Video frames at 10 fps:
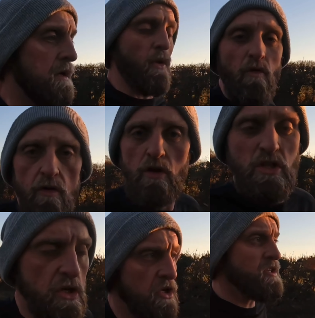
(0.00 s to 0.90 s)
no real
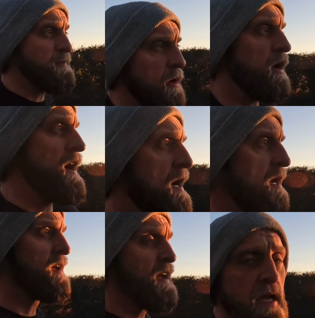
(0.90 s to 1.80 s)
concerns.
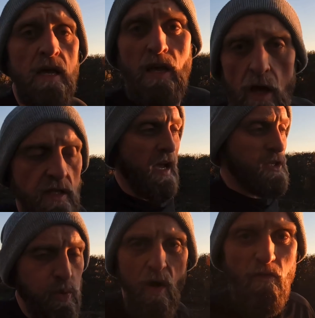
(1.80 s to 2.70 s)
And yeah,
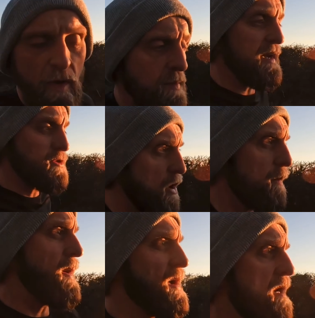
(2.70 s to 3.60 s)
12mm drop.